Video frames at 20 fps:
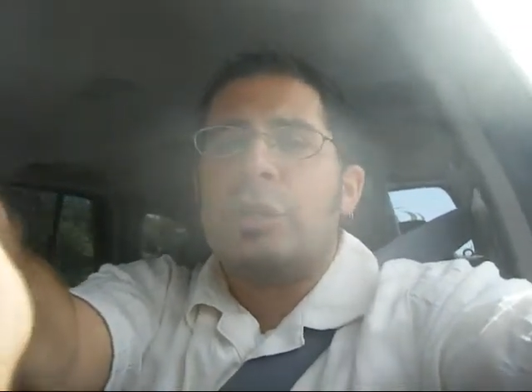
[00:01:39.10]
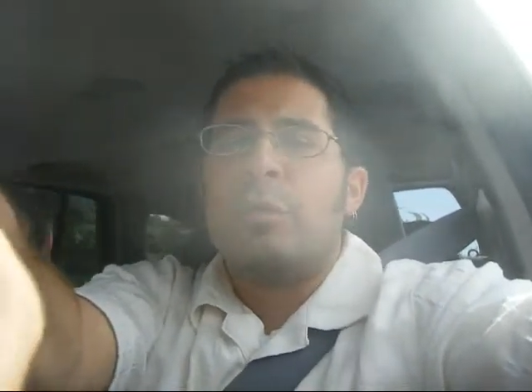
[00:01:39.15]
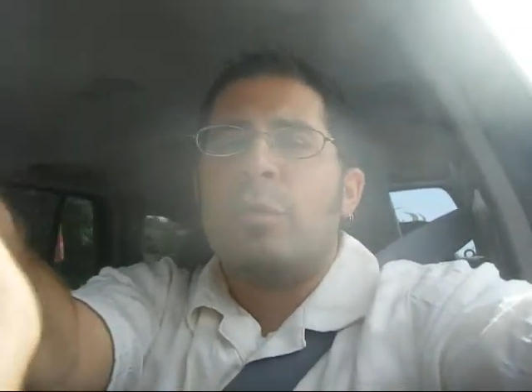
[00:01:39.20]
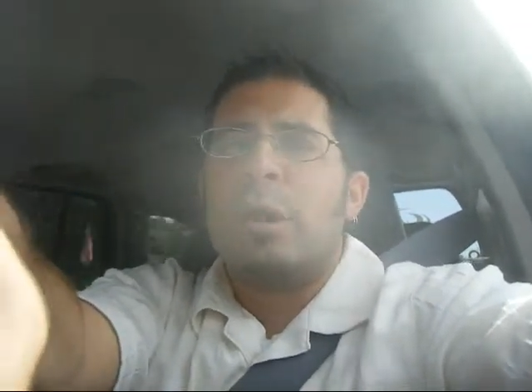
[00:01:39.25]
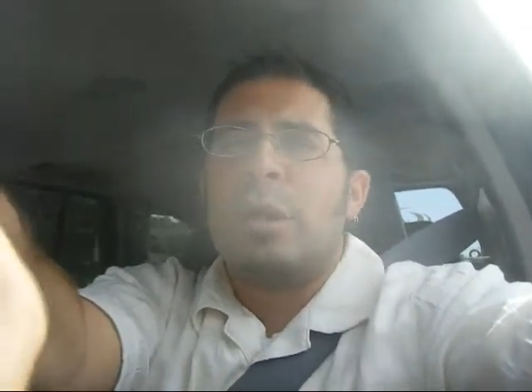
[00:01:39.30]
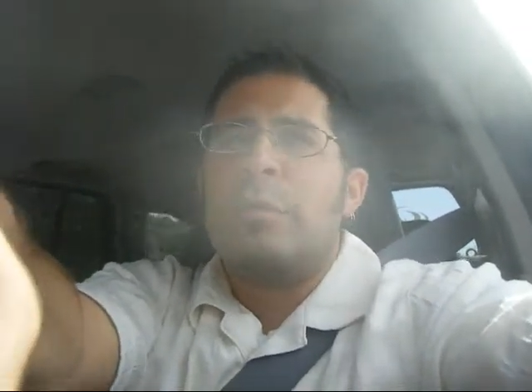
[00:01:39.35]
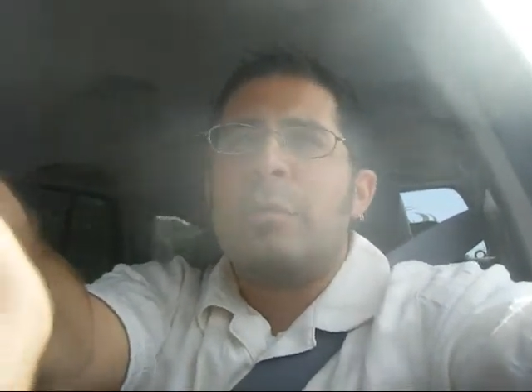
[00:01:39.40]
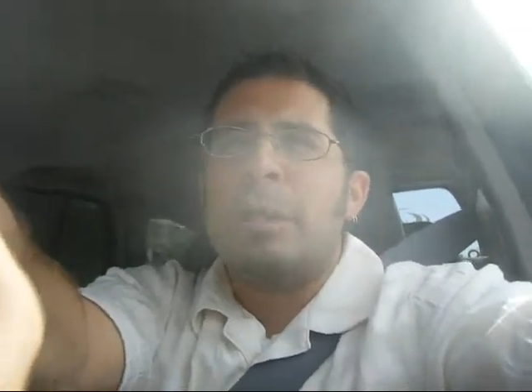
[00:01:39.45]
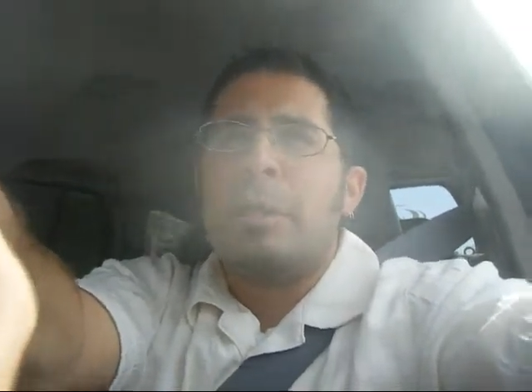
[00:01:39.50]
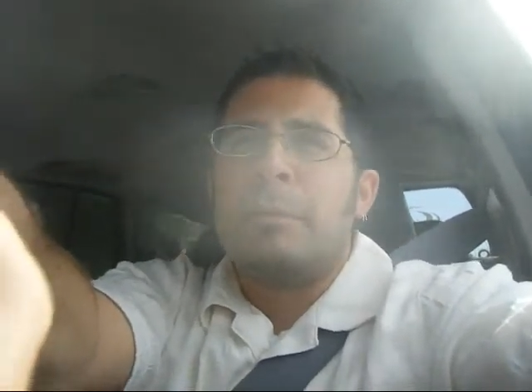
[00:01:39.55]
So you
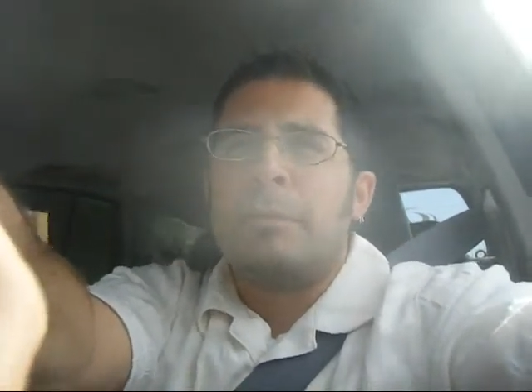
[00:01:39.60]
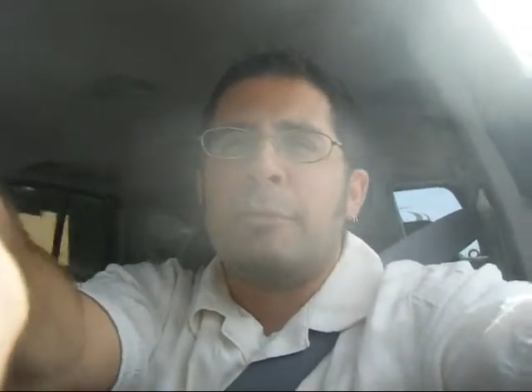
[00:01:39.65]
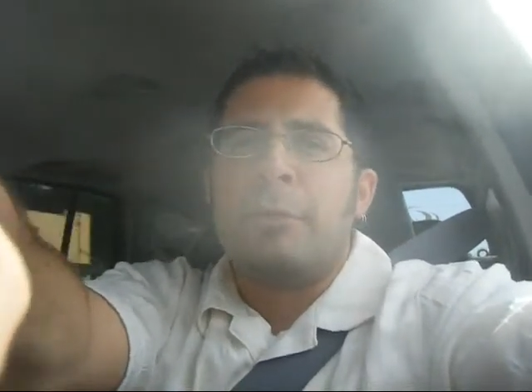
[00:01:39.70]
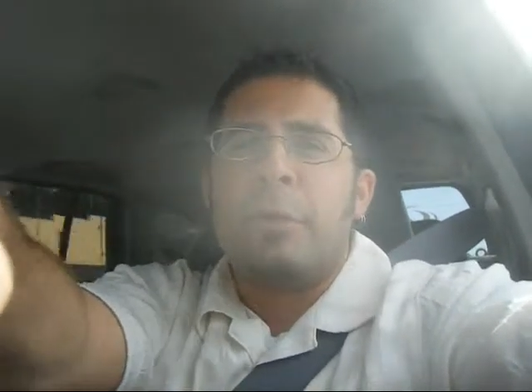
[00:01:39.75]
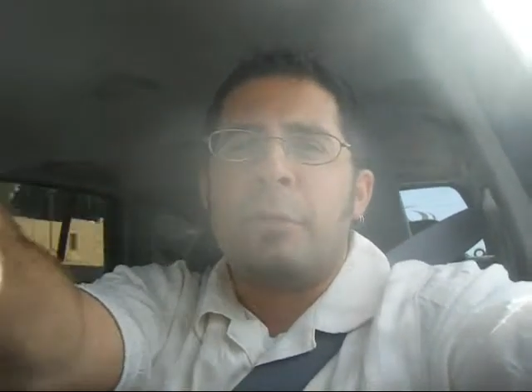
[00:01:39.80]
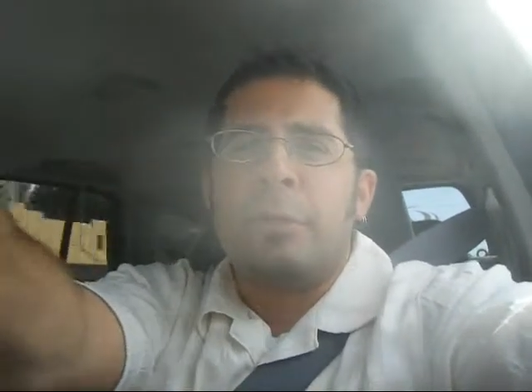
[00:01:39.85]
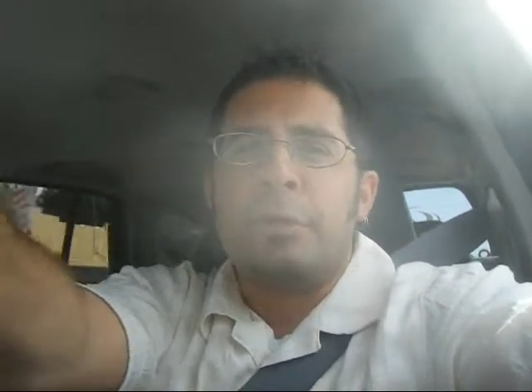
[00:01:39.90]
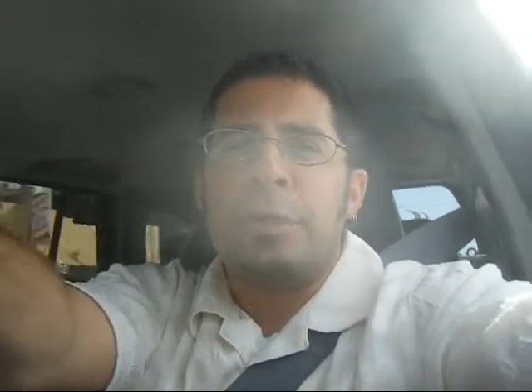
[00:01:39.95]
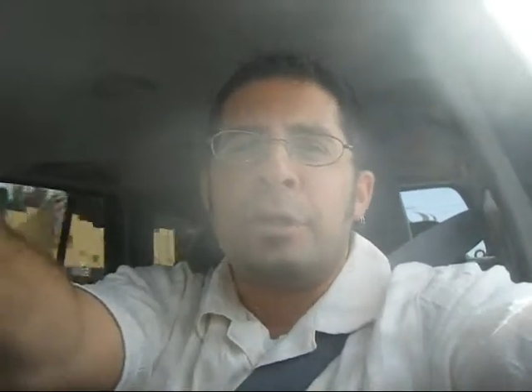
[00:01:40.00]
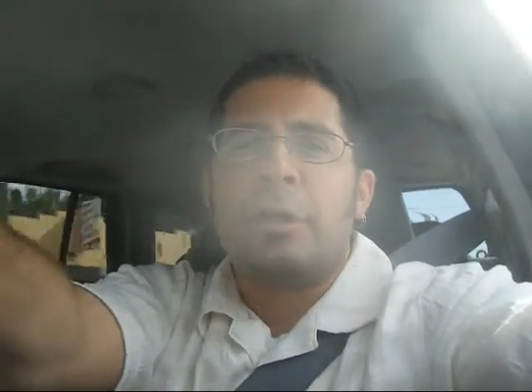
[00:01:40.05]
want to be
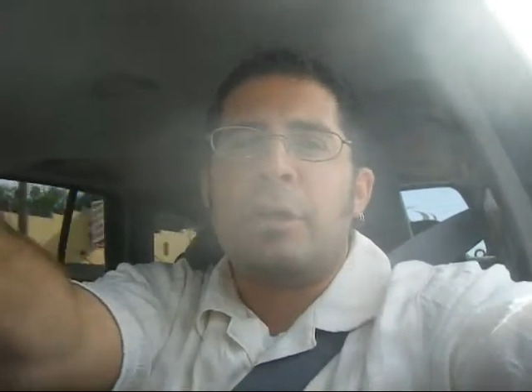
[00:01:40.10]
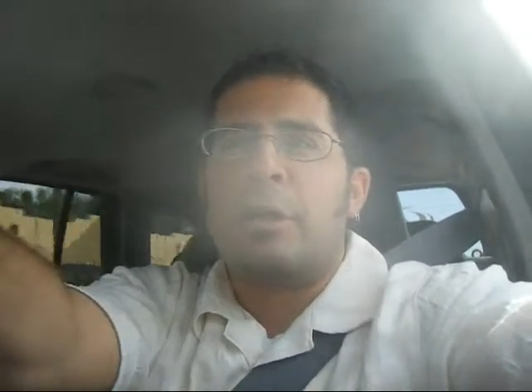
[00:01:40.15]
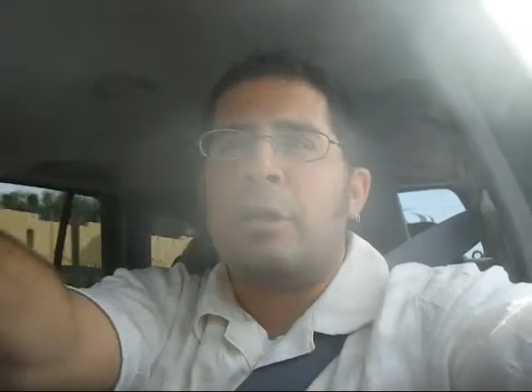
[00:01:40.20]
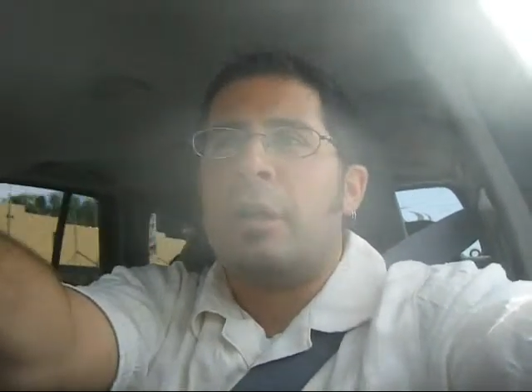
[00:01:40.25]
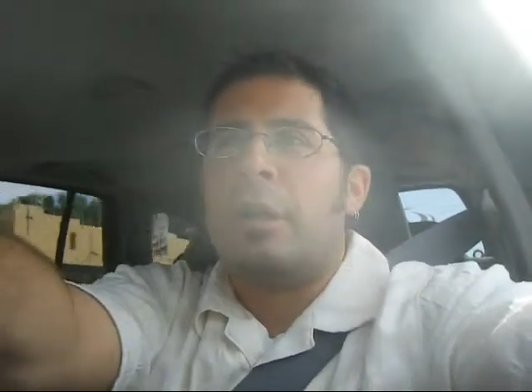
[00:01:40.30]
upfront with your,